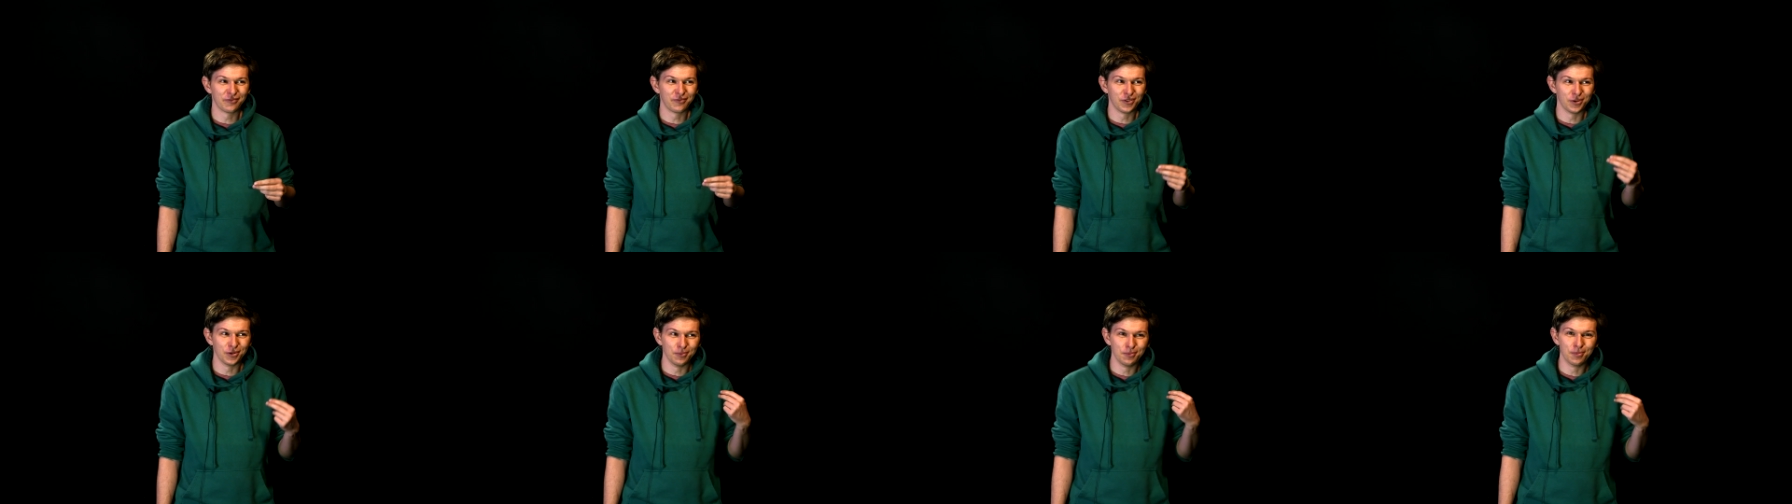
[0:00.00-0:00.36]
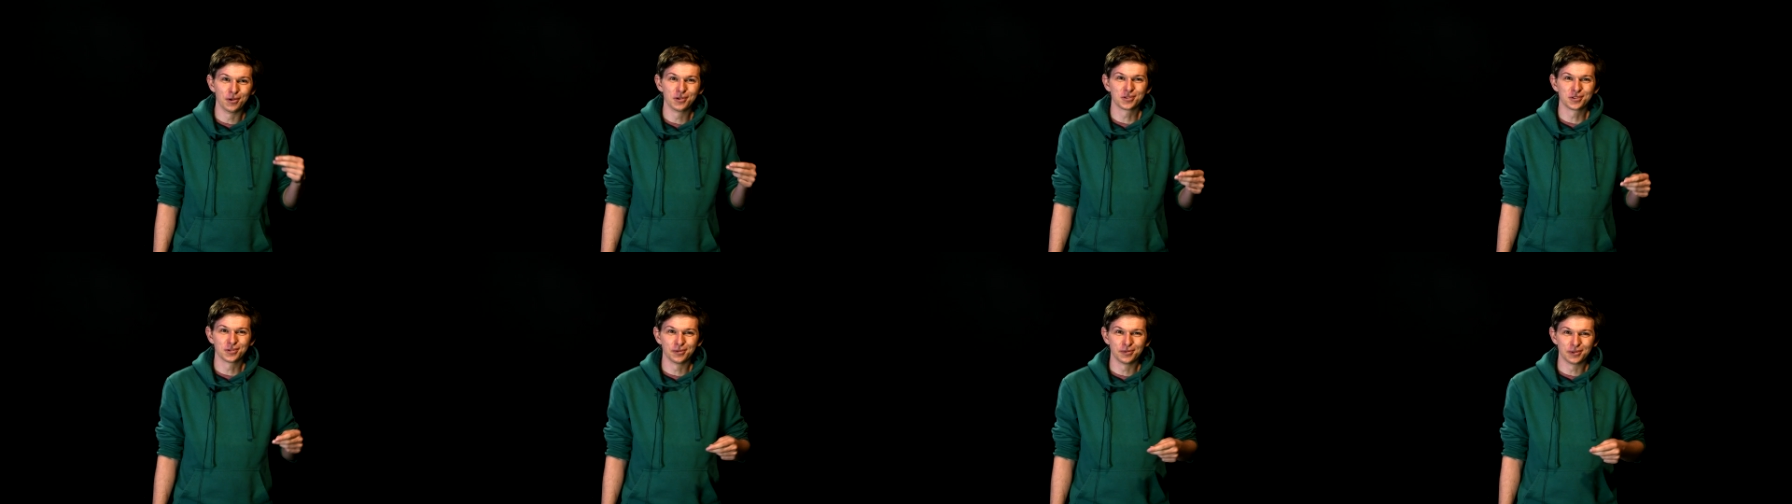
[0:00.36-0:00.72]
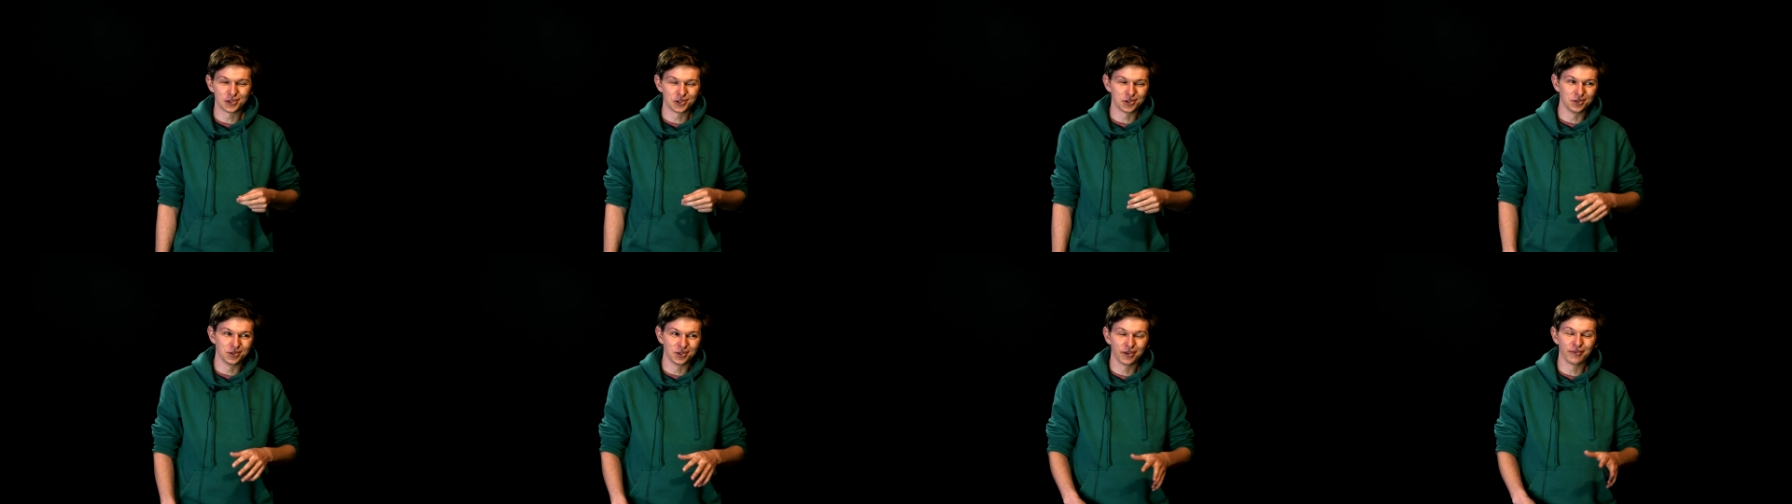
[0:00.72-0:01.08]
a few personal
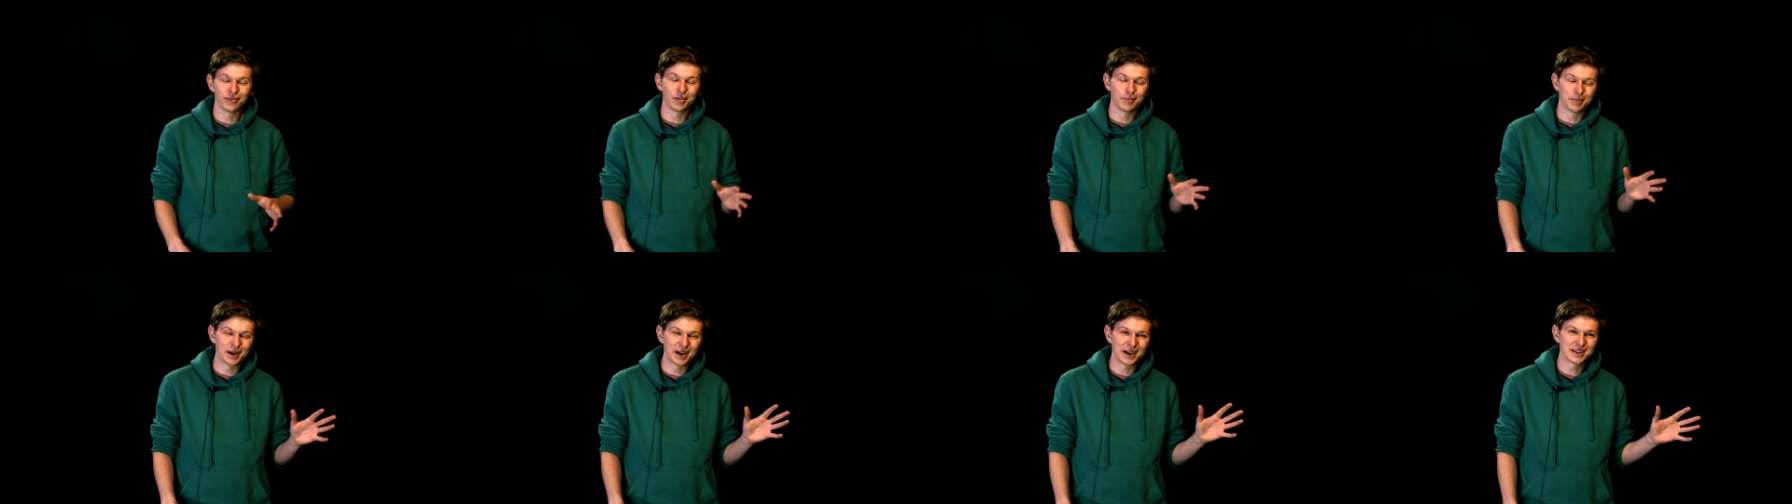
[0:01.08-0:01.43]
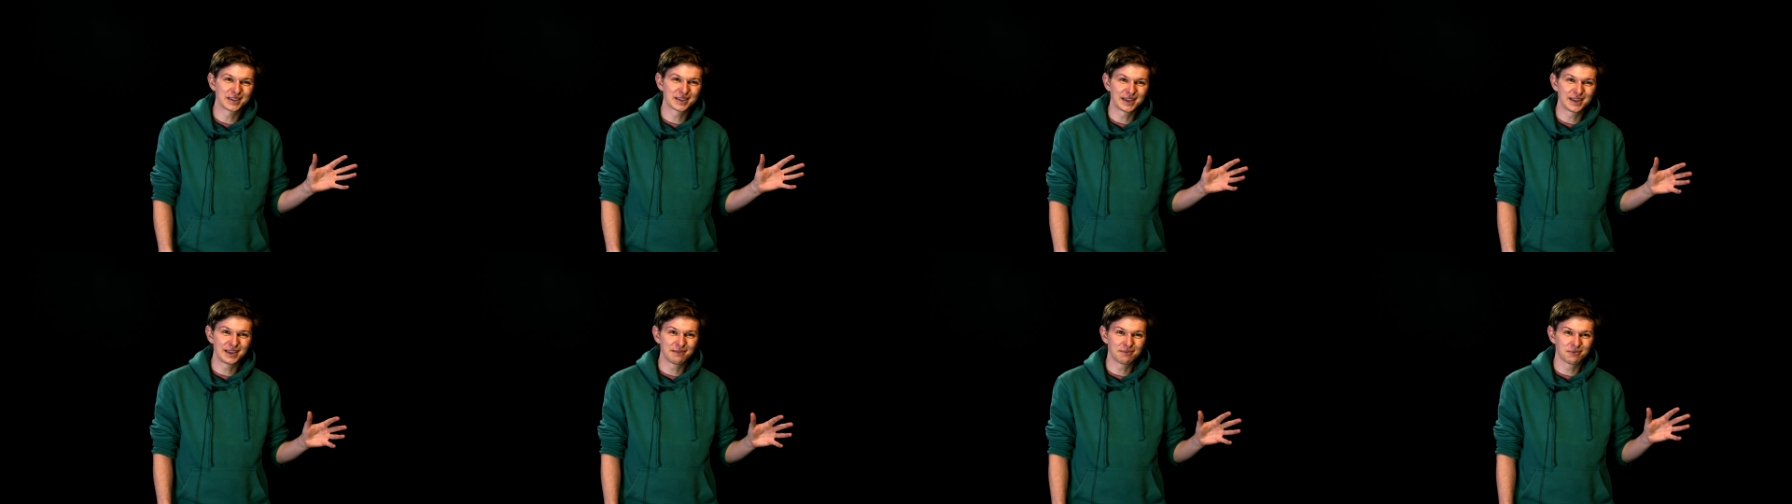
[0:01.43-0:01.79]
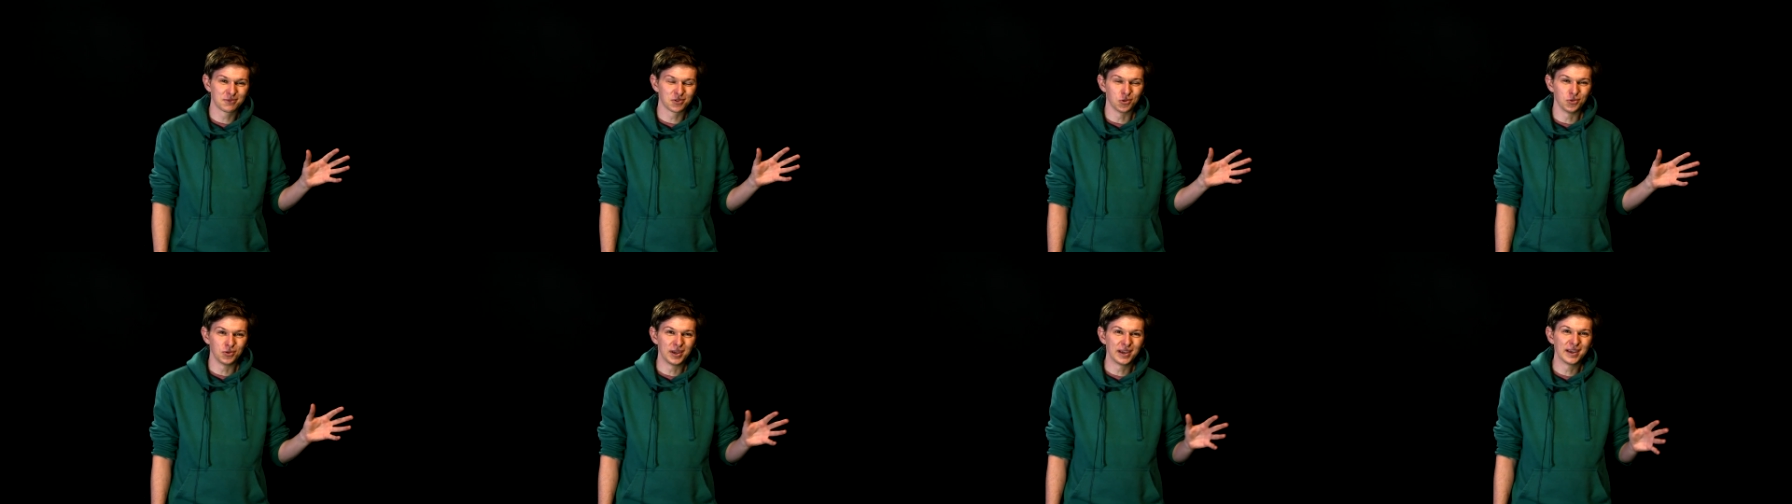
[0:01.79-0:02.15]
issues over the past
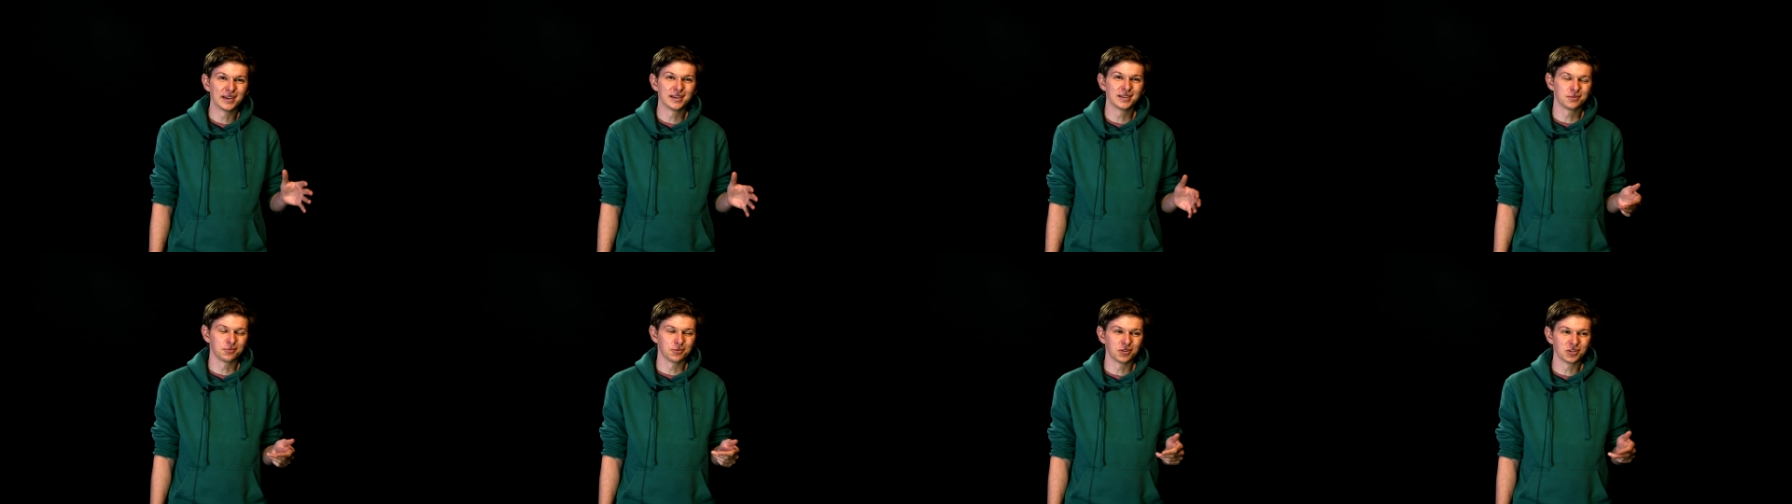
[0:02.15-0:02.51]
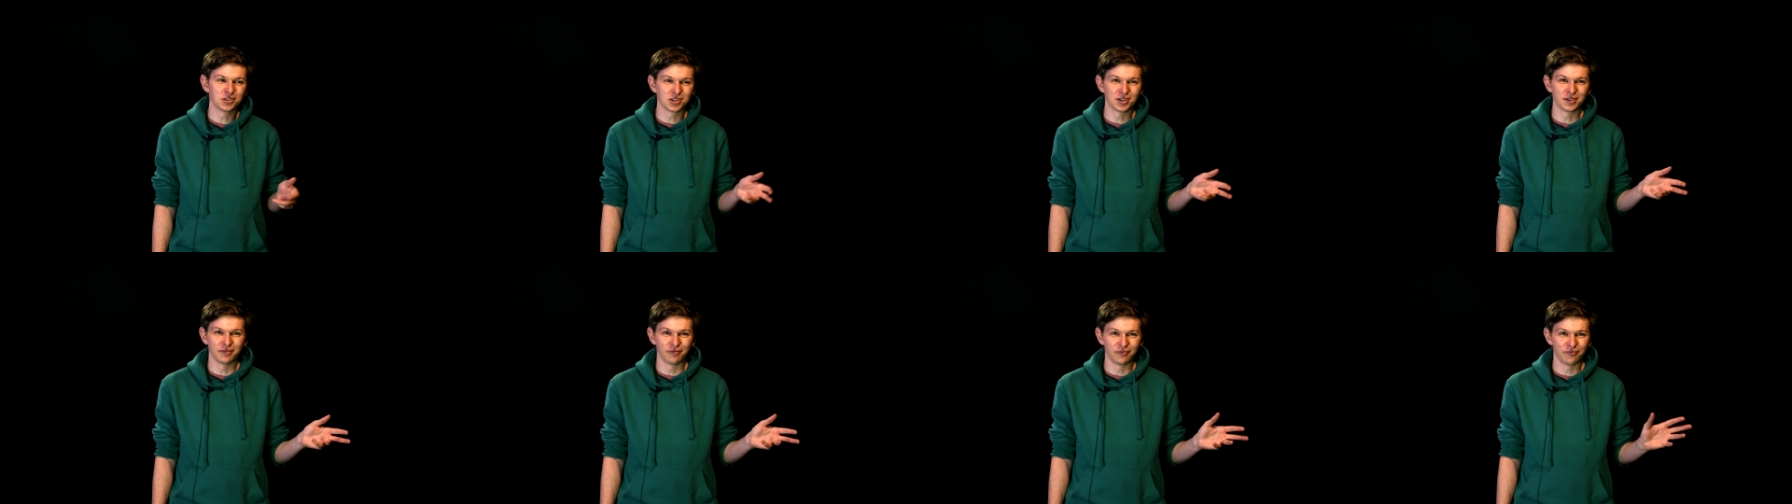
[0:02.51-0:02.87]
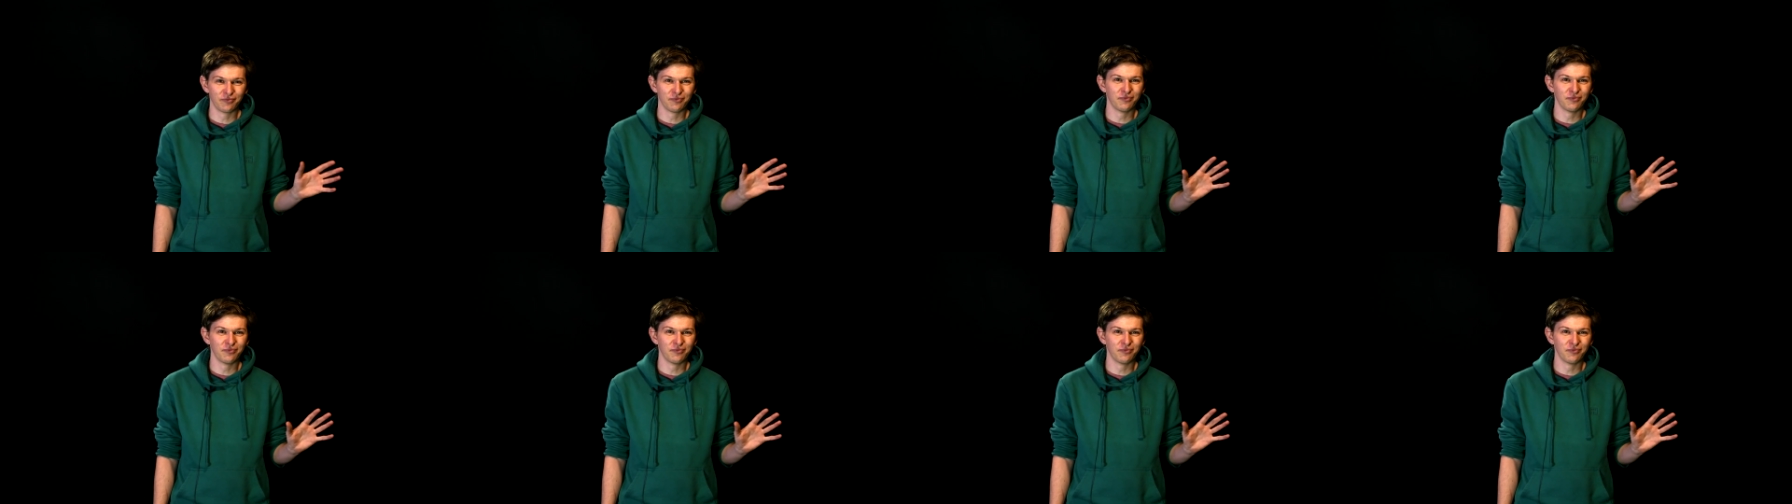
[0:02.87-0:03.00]
two years which have